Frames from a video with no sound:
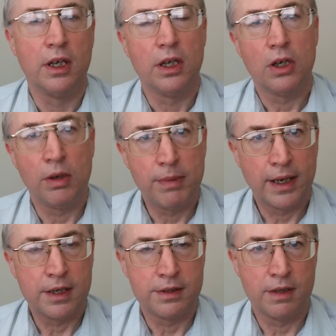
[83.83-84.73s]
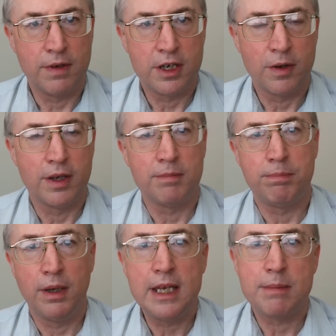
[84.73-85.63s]
gone back into the video and
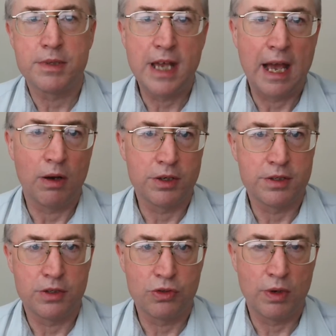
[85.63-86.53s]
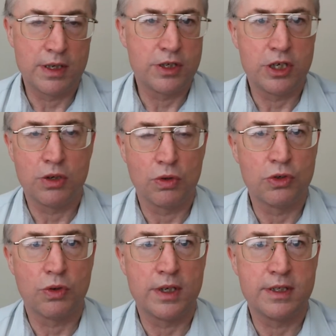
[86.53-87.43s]
bleeped out the 20 or
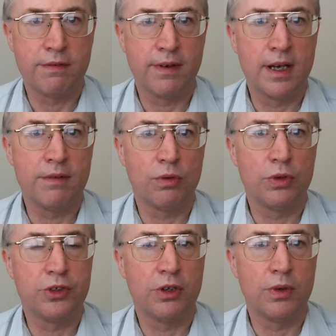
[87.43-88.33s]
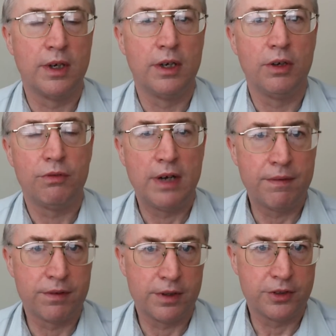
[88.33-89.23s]
25 or so
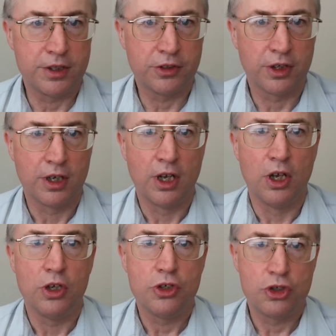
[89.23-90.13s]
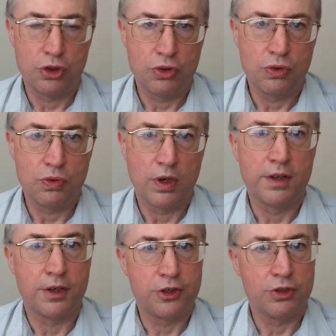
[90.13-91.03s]
references to
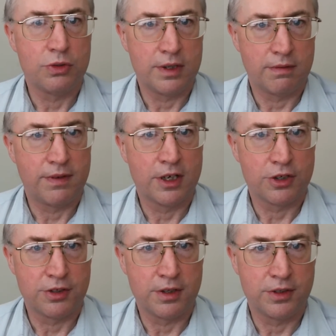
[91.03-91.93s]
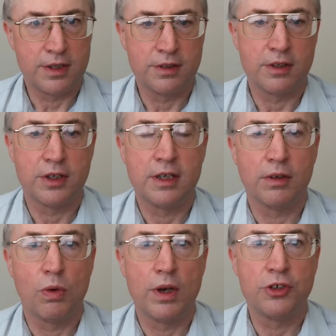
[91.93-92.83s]
the two infectious diseases in
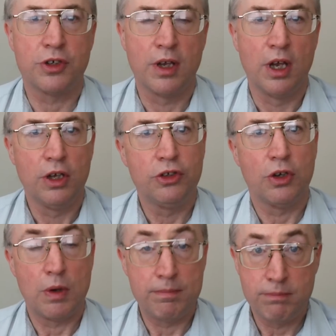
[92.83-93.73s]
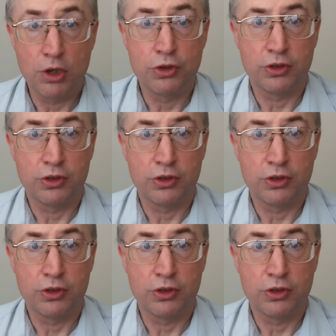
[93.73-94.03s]
question. So most